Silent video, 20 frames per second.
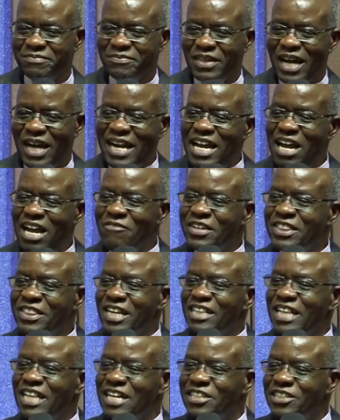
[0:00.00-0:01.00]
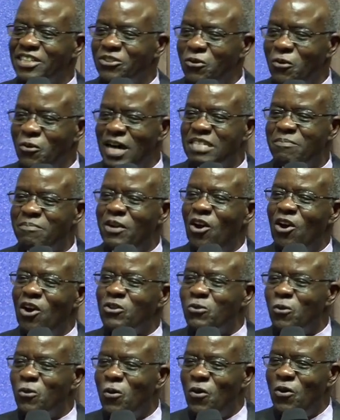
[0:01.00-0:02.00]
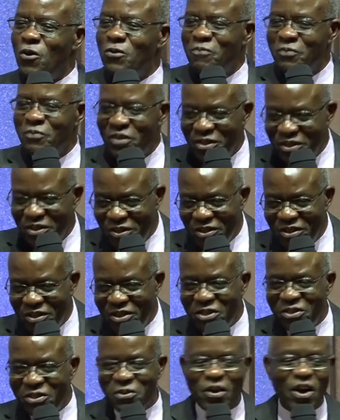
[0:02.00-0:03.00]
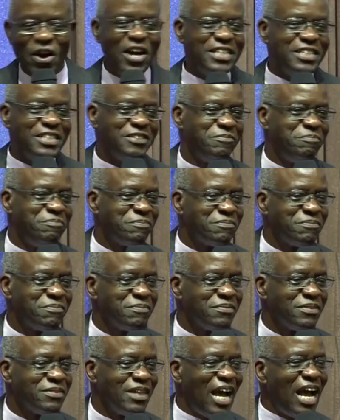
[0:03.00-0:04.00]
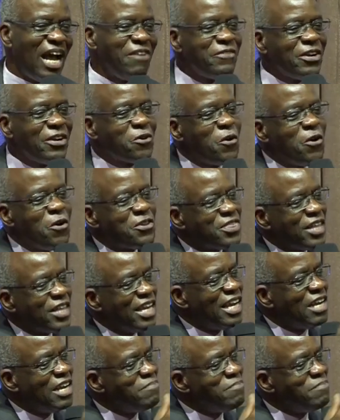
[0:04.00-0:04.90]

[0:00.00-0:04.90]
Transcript: And everything that is yours belongs to who? To God. Every good thing in